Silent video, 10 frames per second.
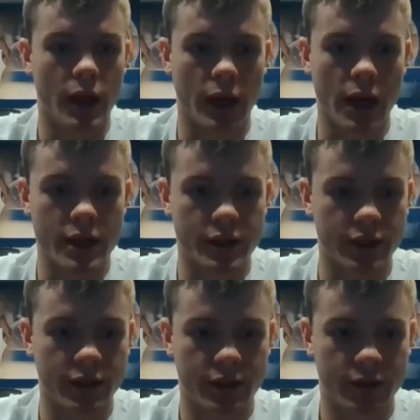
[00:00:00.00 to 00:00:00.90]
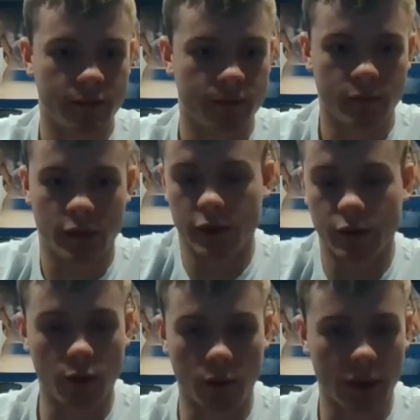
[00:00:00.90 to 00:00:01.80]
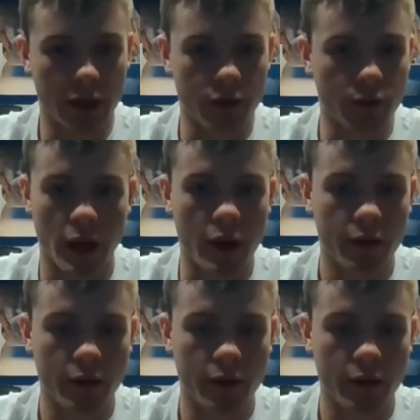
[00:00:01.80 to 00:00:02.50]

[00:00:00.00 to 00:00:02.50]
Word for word: A lot of guys just just doing what they do now.